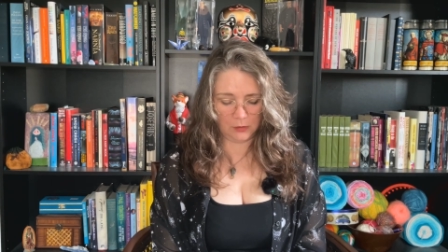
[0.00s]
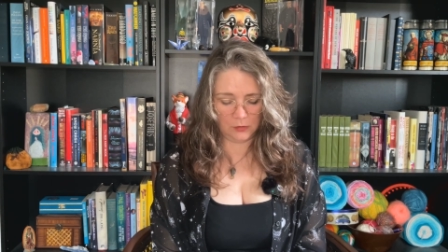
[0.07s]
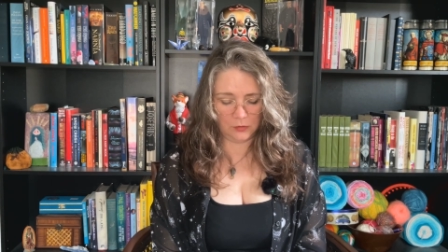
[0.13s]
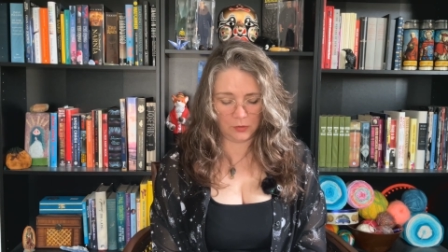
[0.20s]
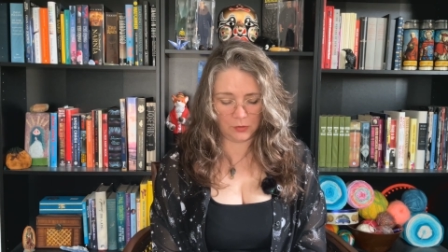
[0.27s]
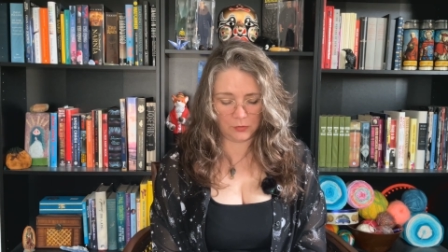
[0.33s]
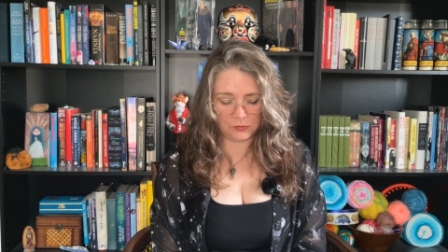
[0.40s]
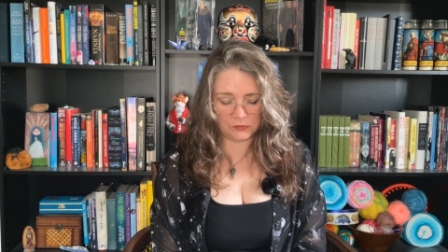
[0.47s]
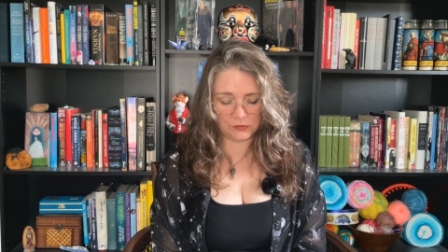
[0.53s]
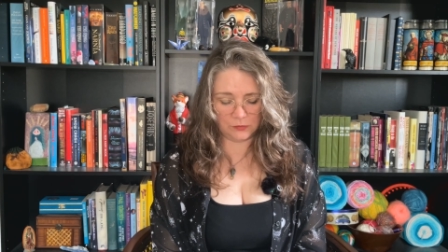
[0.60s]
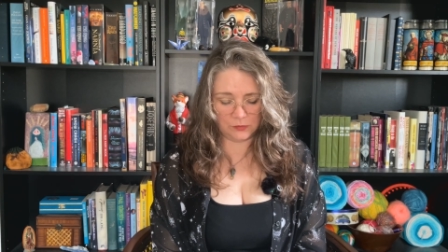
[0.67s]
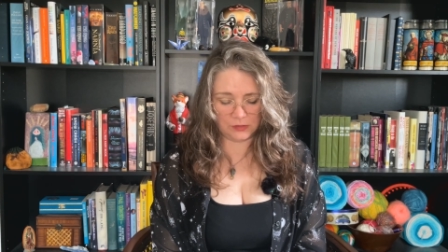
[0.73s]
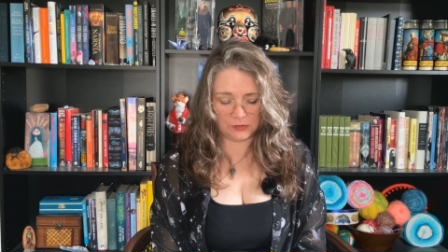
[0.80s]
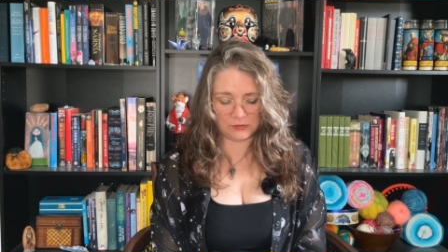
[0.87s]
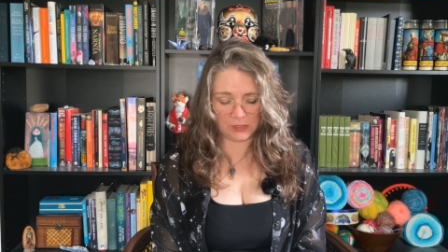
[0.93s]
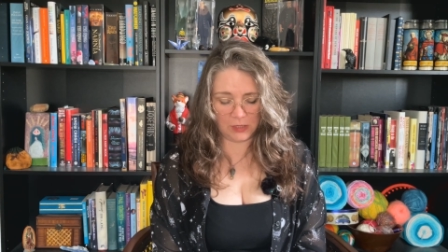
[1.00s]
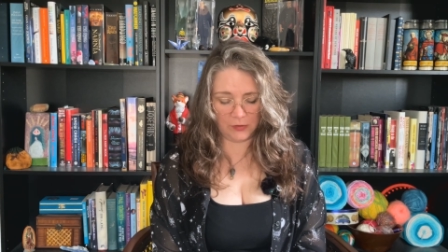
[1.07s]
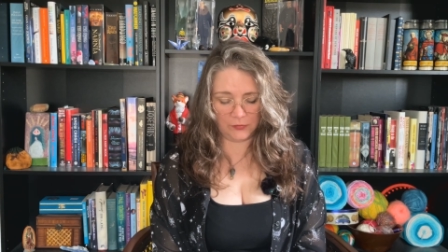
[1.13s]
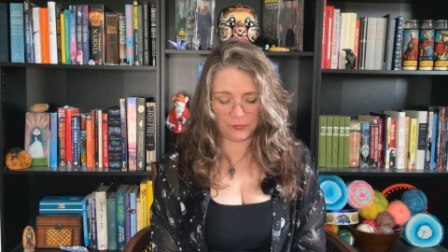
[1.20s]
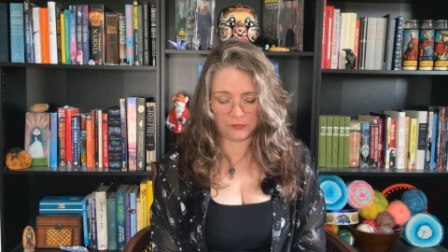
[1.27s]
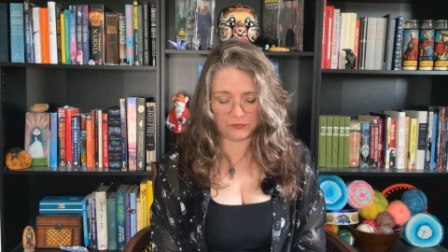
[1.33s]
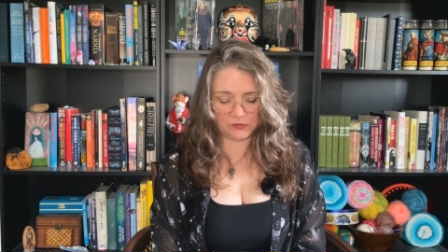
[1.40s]
Those who can tell
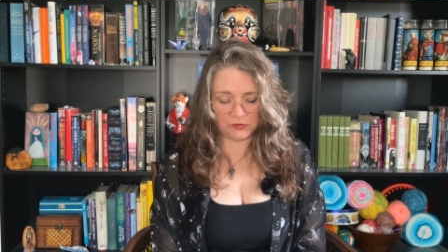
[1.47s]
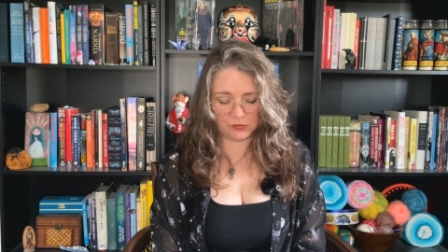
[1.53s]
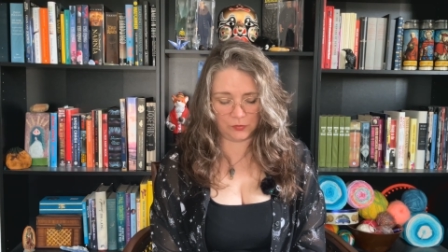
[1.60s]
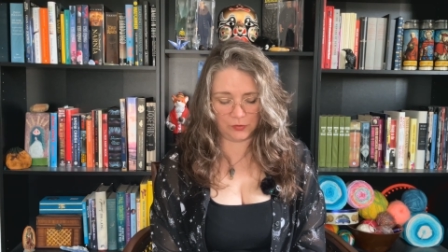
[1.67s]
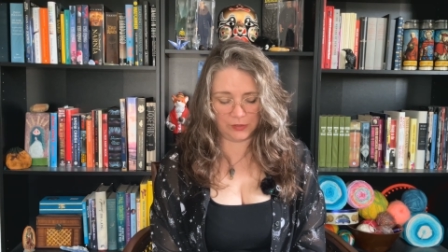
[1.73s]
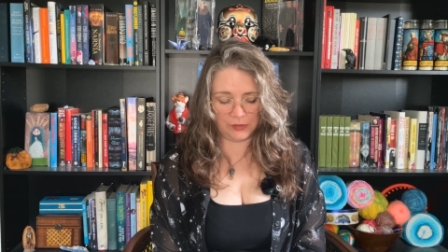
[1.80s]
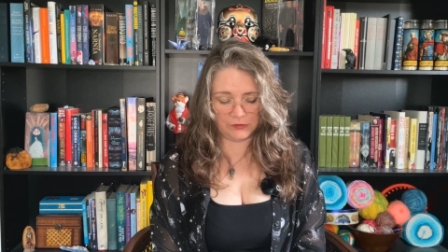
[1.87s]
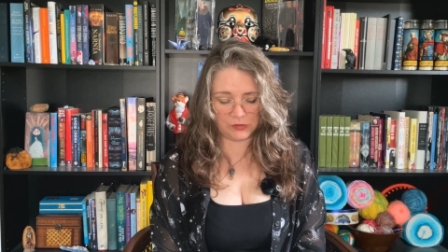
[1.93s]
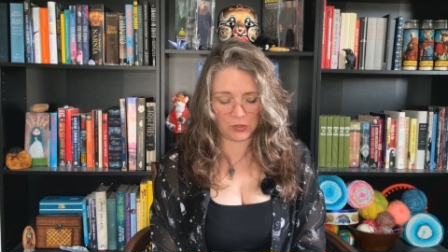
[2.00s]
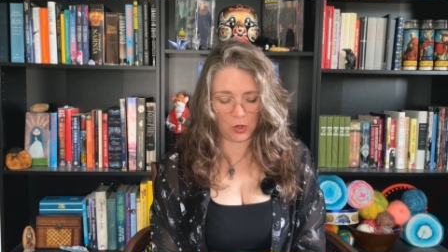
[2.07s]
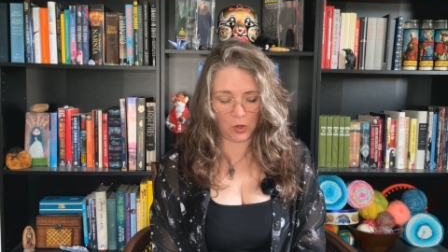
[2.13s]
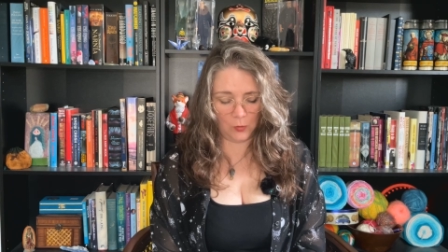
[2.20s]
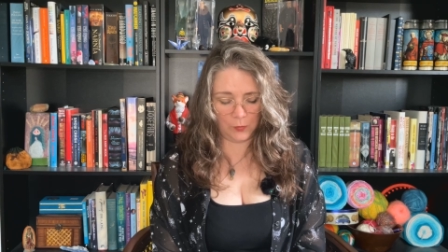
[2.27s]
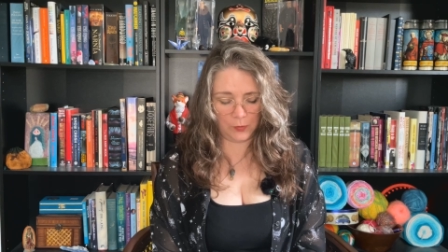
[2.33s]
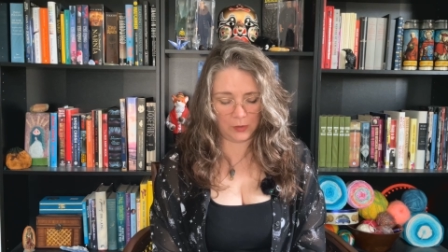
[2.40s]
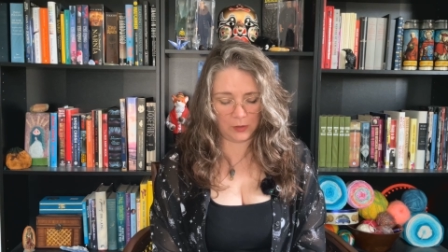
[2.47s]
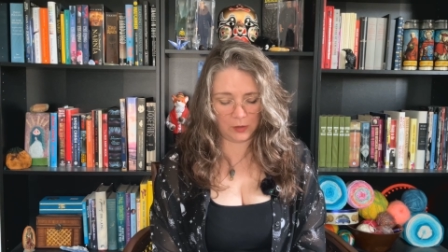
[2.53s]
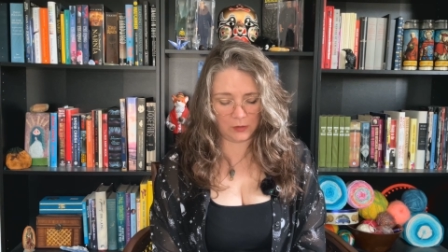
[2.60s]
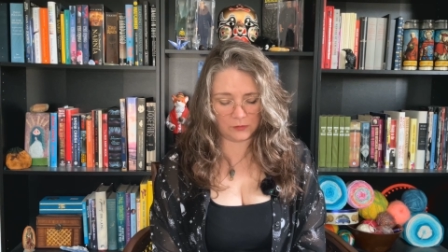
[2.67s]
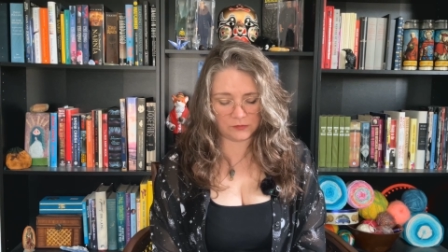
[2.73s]
those stories open